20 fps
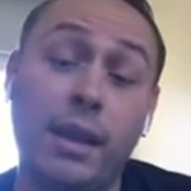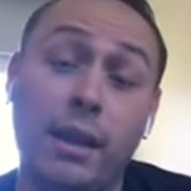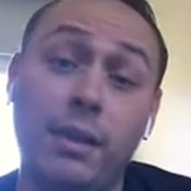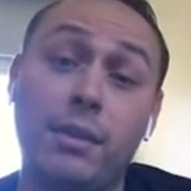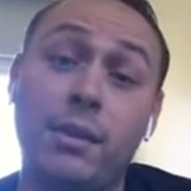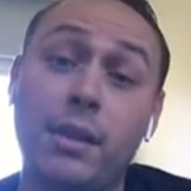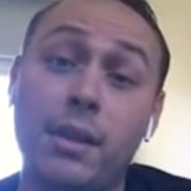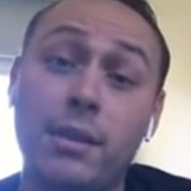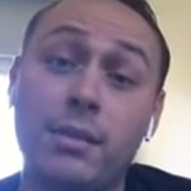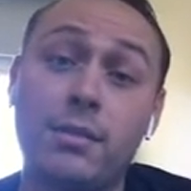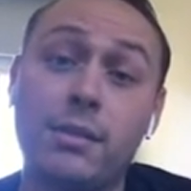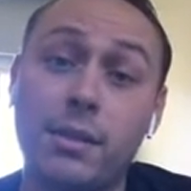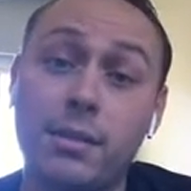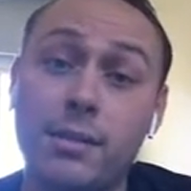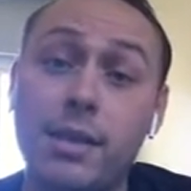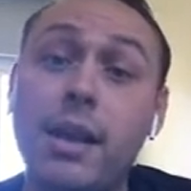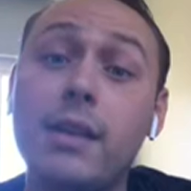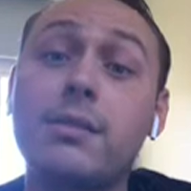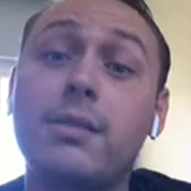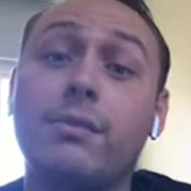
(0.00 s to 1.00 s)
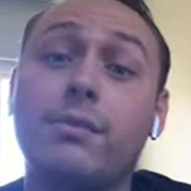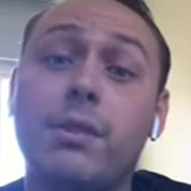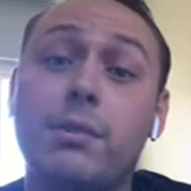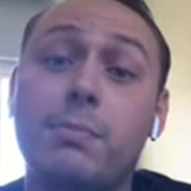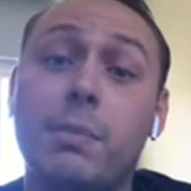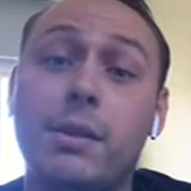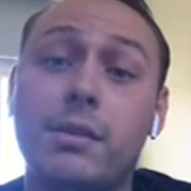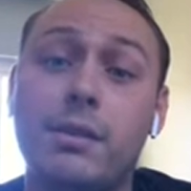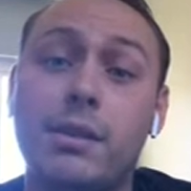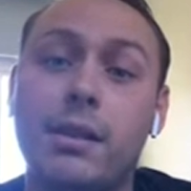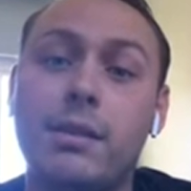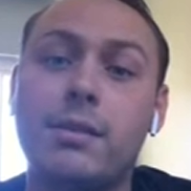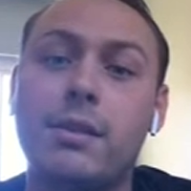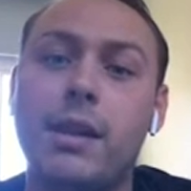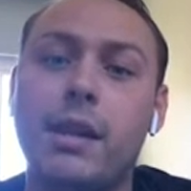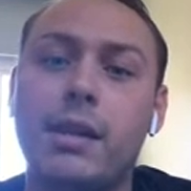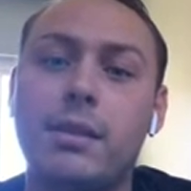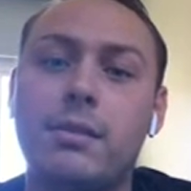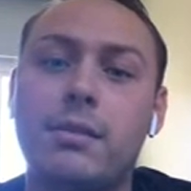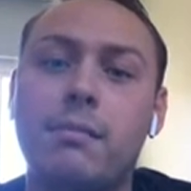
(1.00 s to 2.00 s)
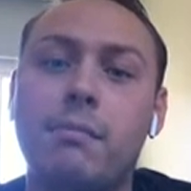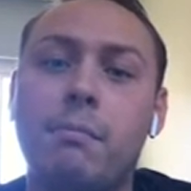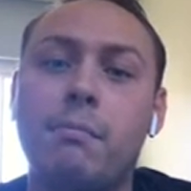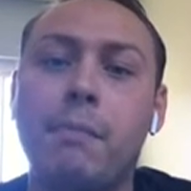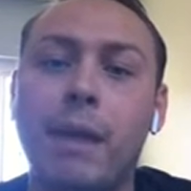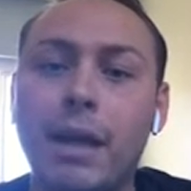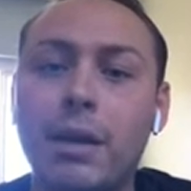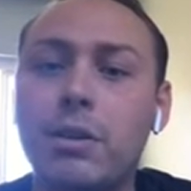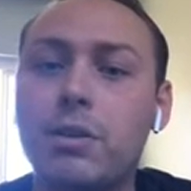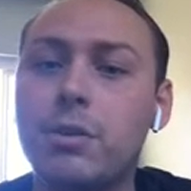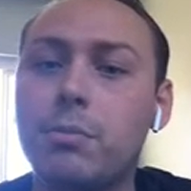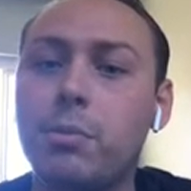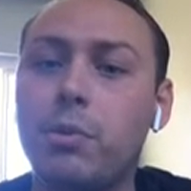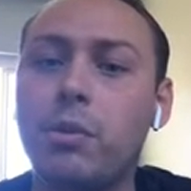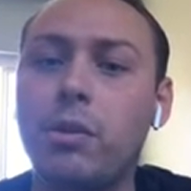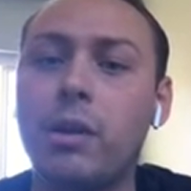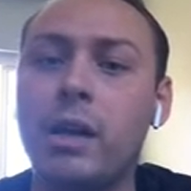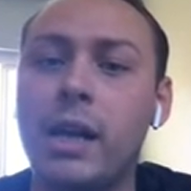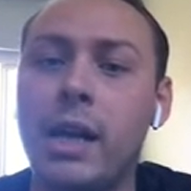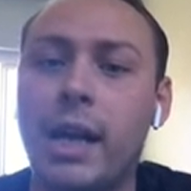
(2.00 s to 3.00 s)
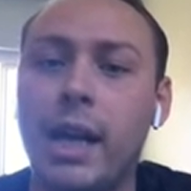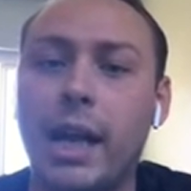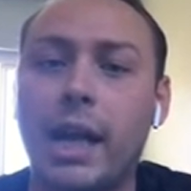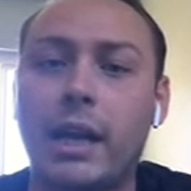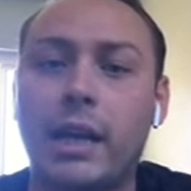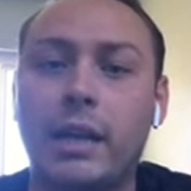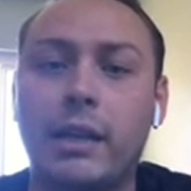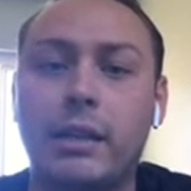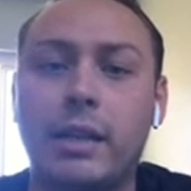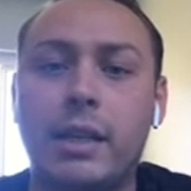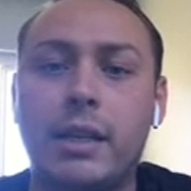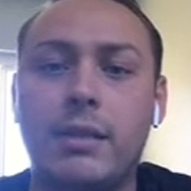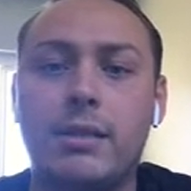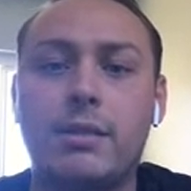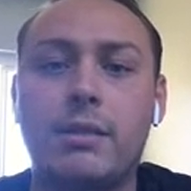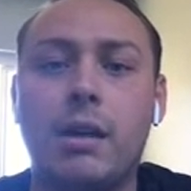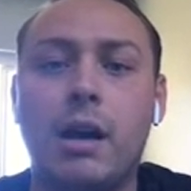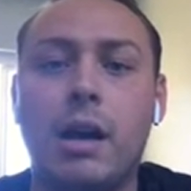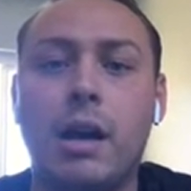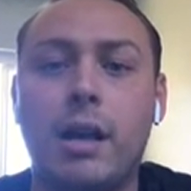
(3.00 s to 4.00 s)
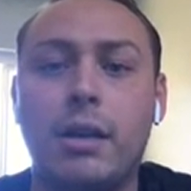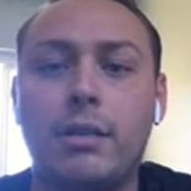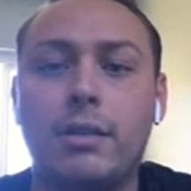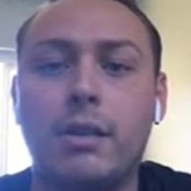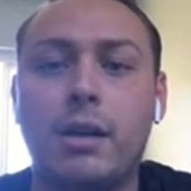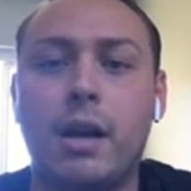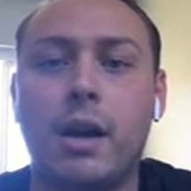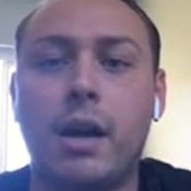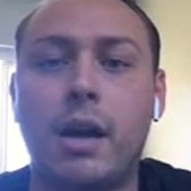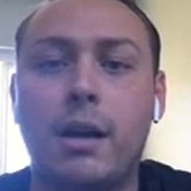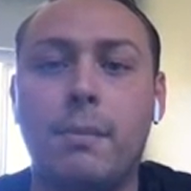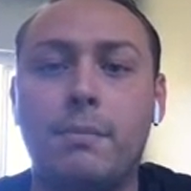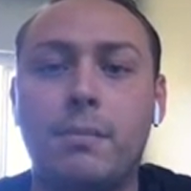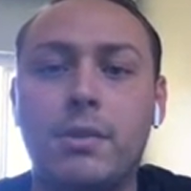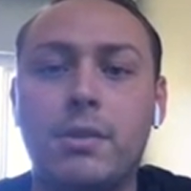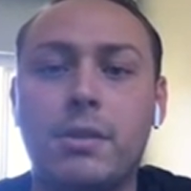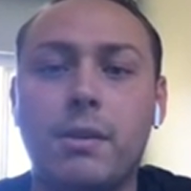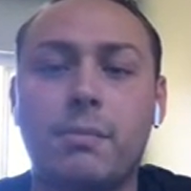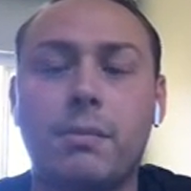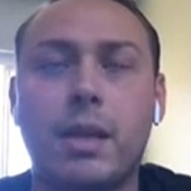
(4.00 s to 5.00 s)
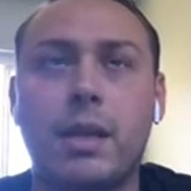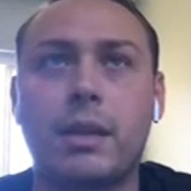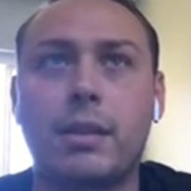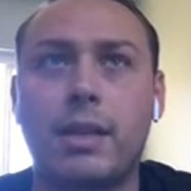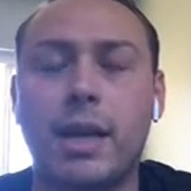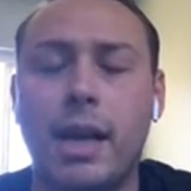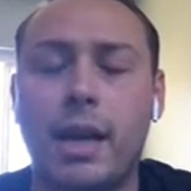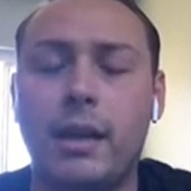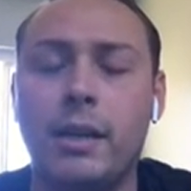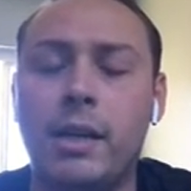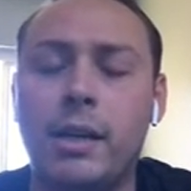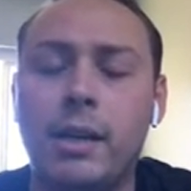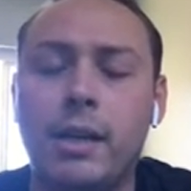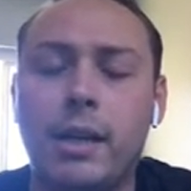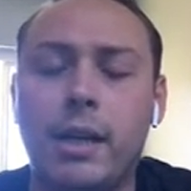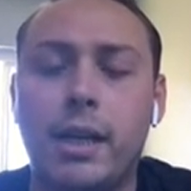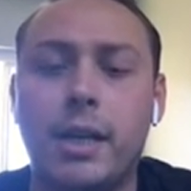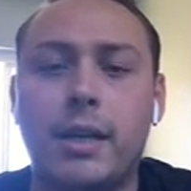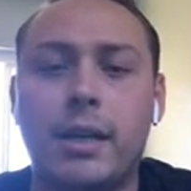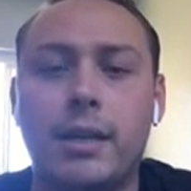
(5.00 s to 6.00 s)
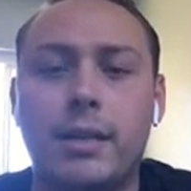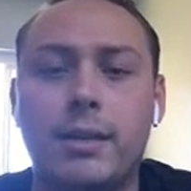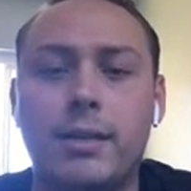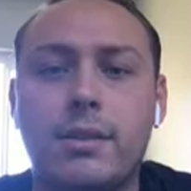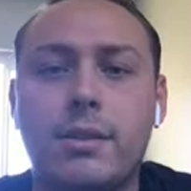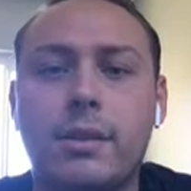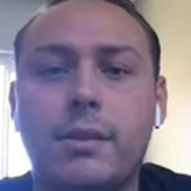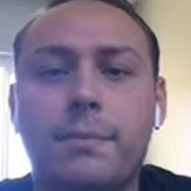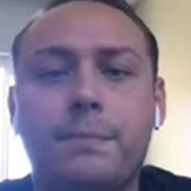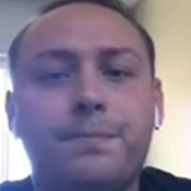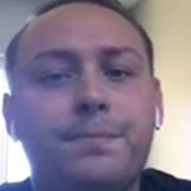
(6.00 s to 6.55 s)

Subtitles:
the success of his business, it's manageable and it's not something that is